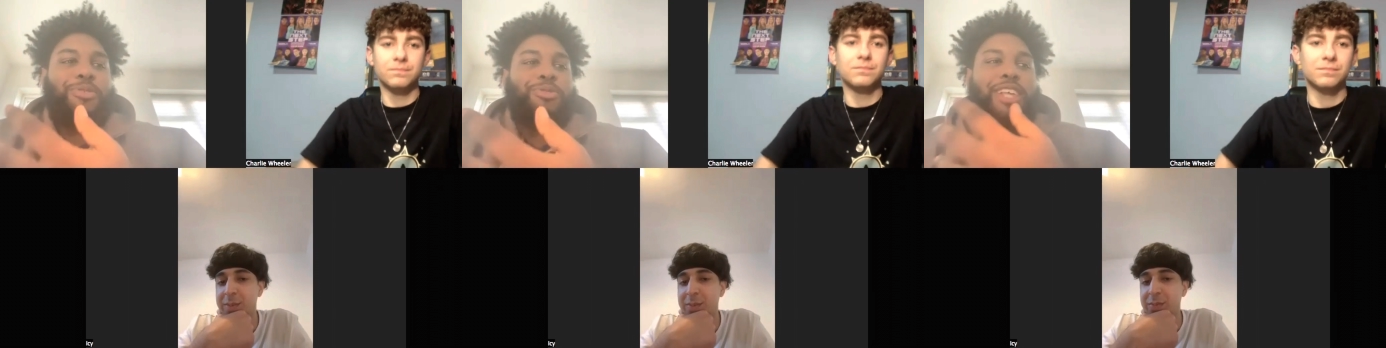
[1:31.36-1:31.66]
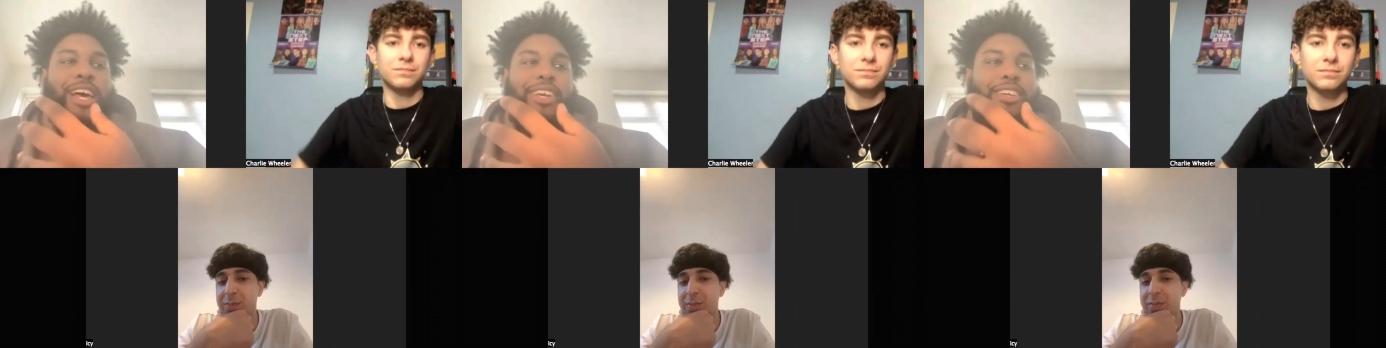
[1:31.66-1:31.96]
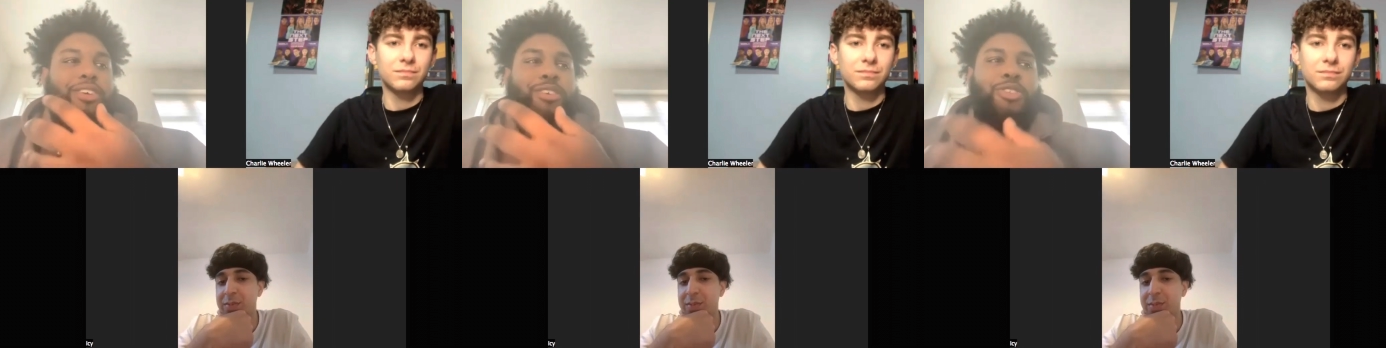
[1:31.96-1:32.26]
Speaker 1: was like,
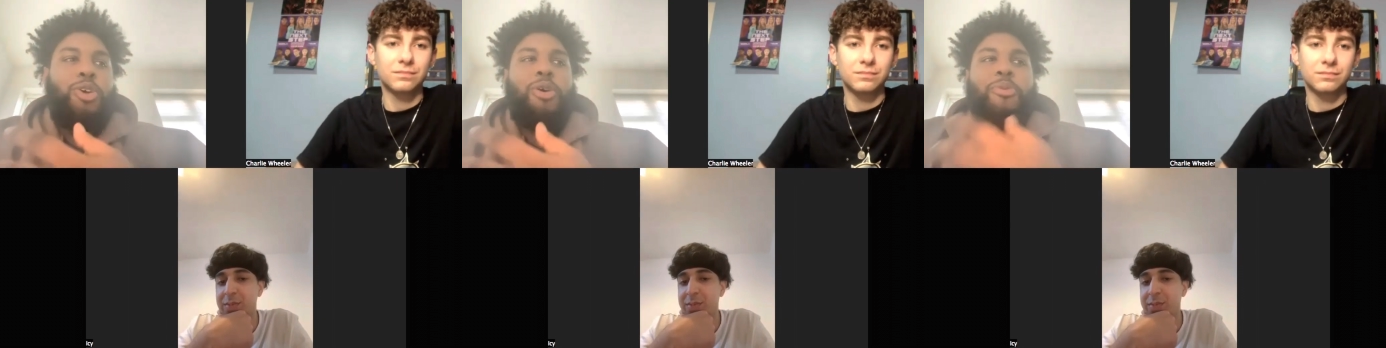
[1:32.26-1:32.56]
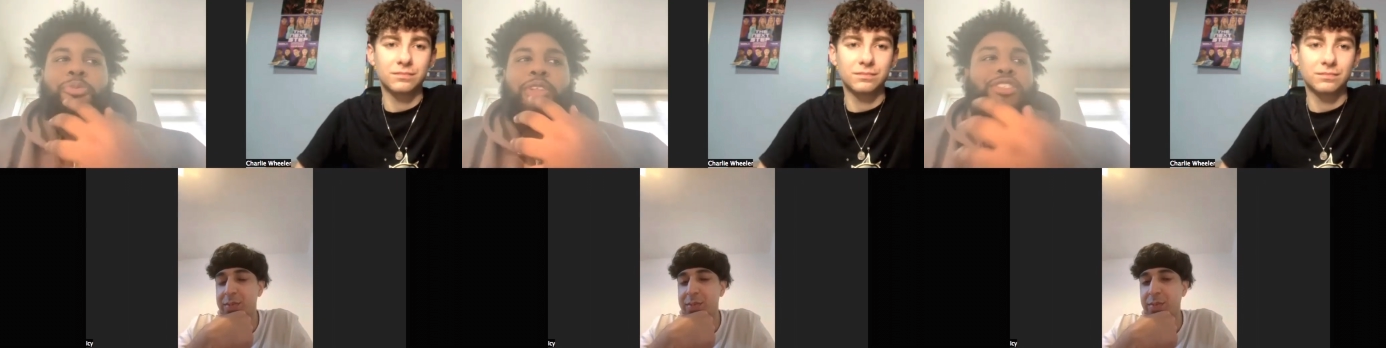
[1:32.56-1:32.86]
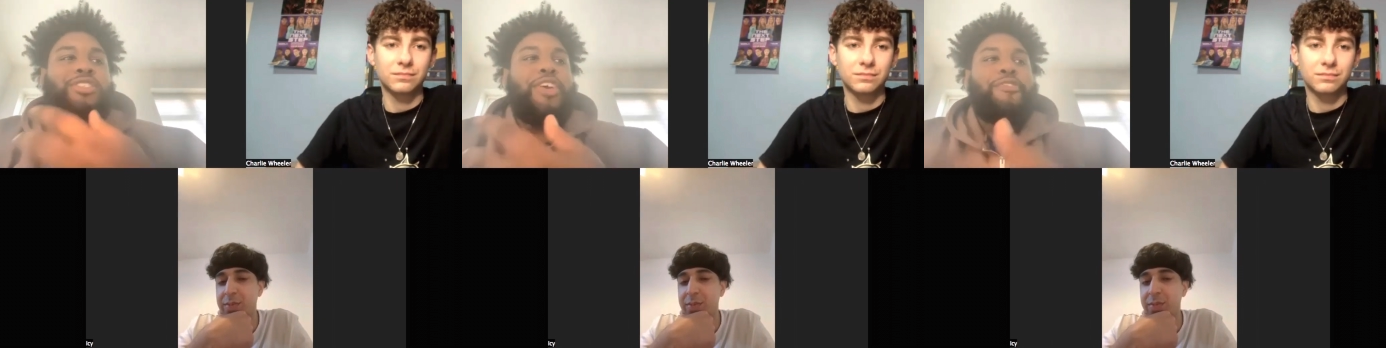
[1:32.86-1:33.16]
you know what, let's
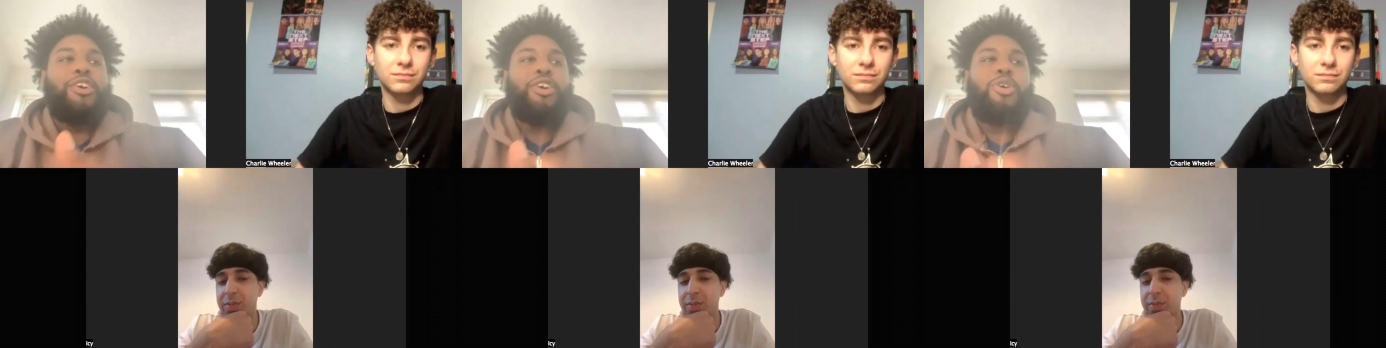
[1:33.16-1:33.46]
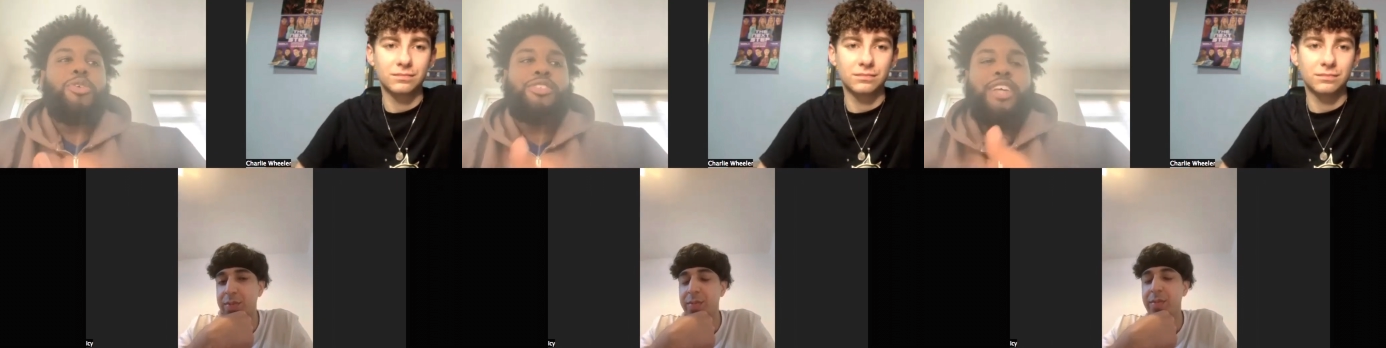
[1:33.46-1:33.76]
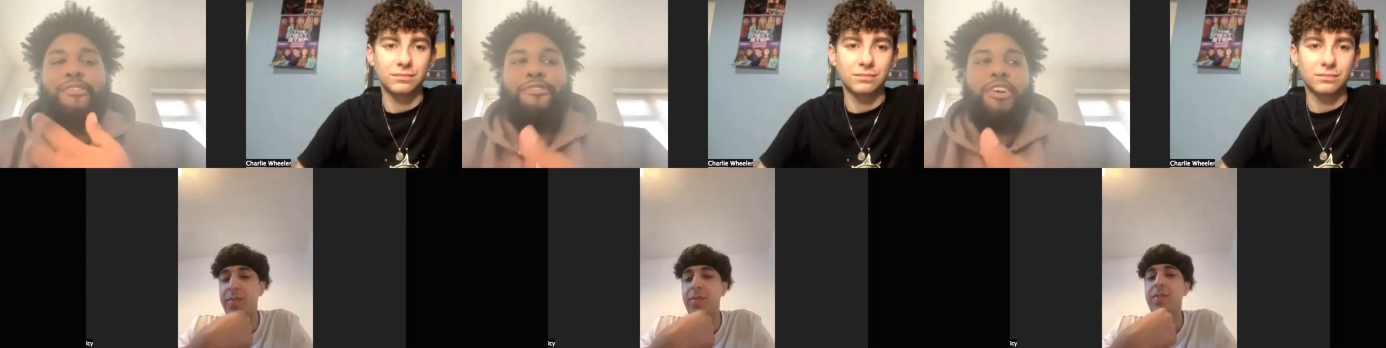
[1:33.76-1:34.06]
just give it a go and just
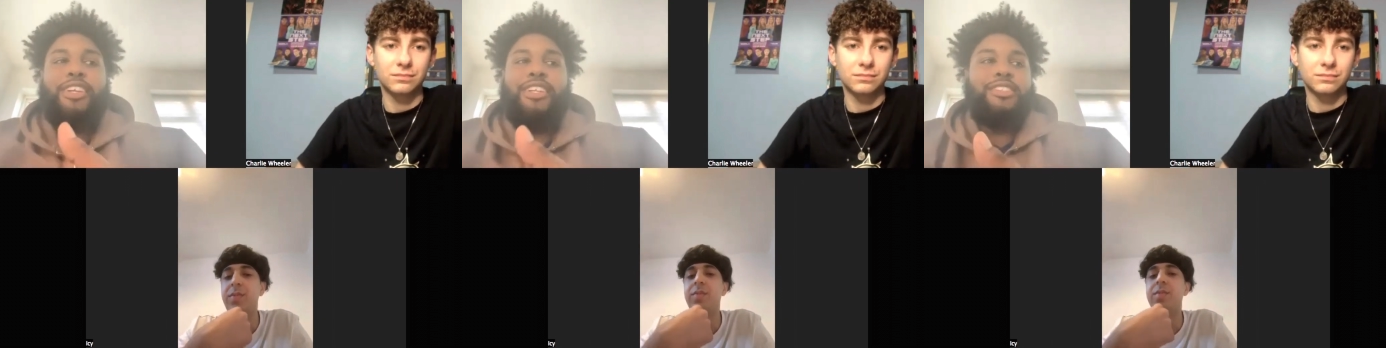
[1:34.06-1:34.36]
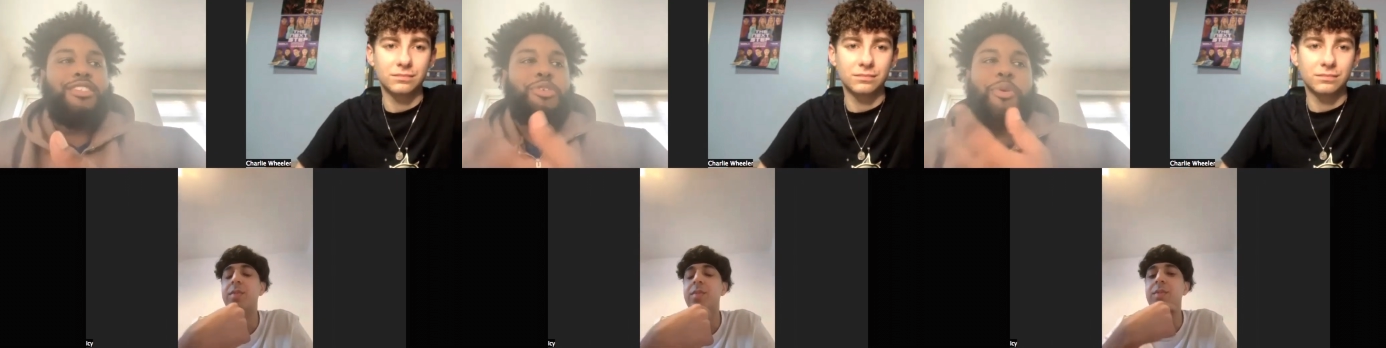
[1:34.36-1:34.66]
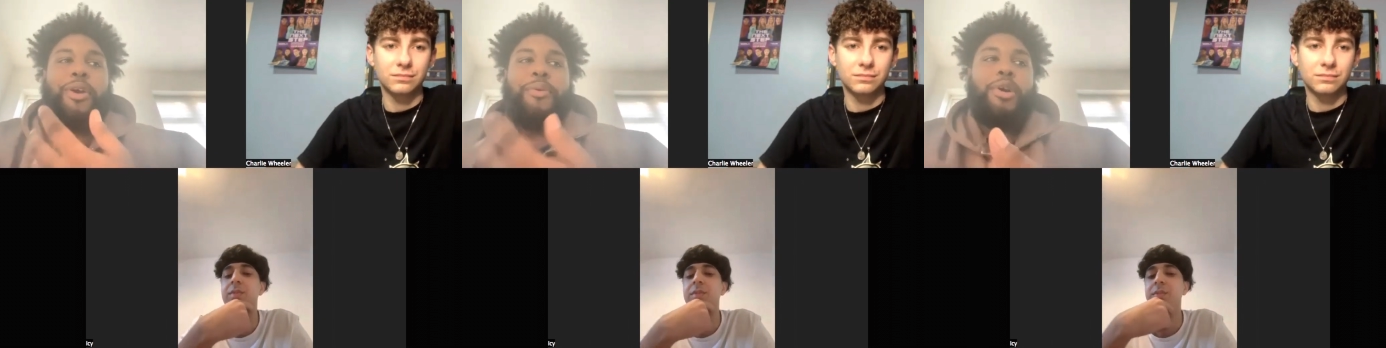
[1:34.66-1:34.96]
have fun and see
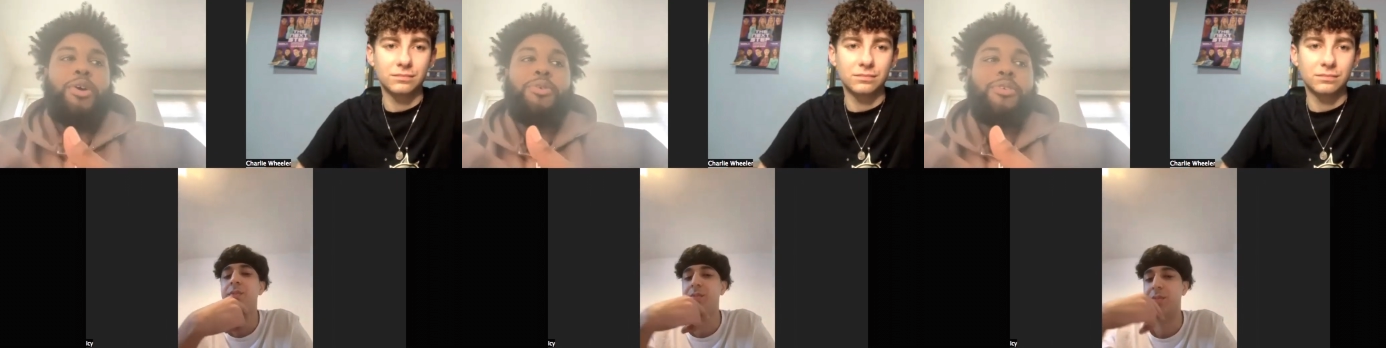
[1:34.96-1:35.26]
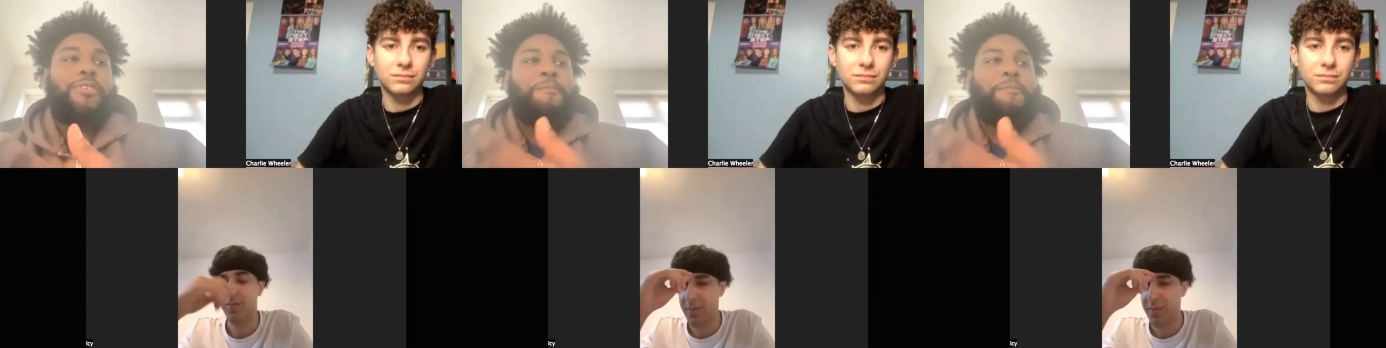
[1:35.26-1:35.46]
where we go.